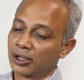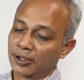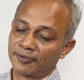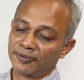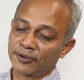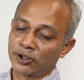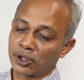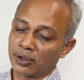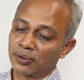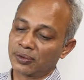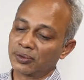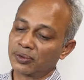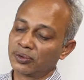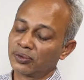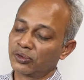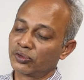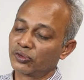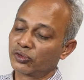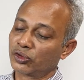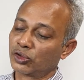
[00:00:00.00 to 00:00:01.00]
So
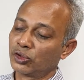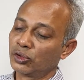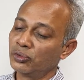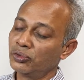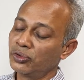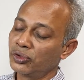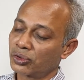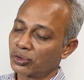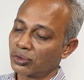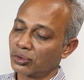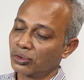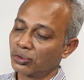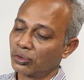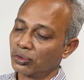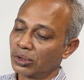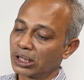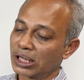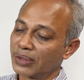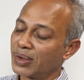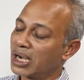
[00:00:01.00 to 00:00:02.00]
those who
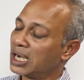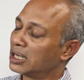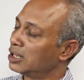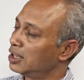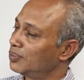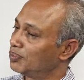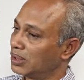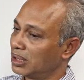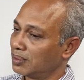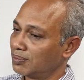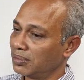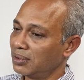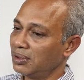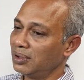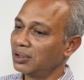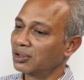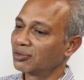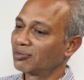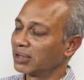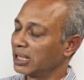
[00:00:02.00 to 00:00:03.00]
are among the people,
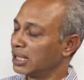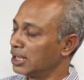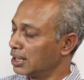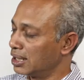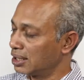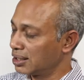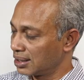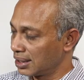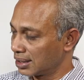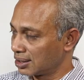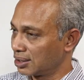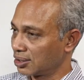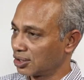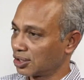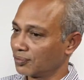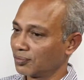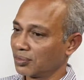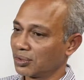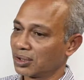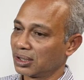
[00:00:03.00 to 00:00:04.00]
thinking sections
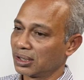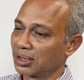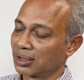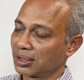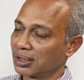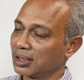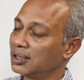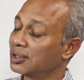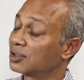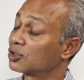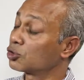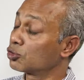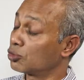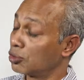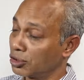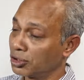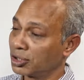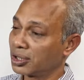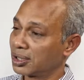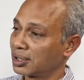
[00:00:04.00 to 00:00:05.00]
of the citizens,
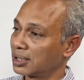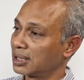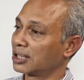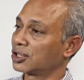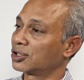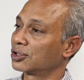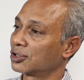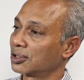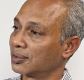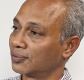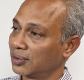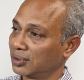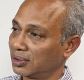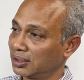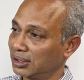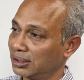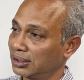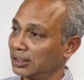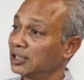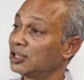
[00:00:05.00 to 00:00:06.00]
conscious sections of the
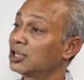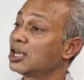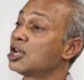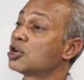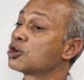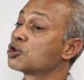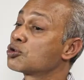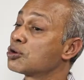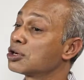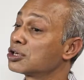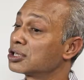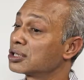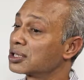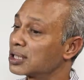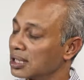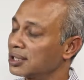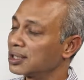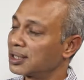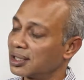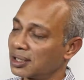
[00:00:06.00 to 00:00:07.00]
citizen,
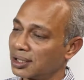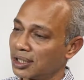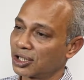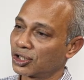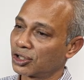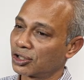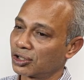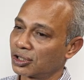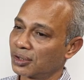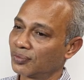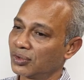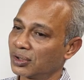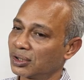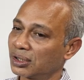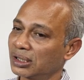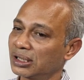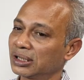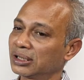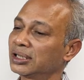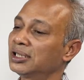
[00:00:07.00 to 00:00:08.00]
consensus sections of the
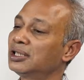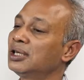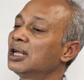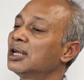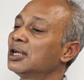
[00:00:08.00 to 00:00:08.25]
citizen,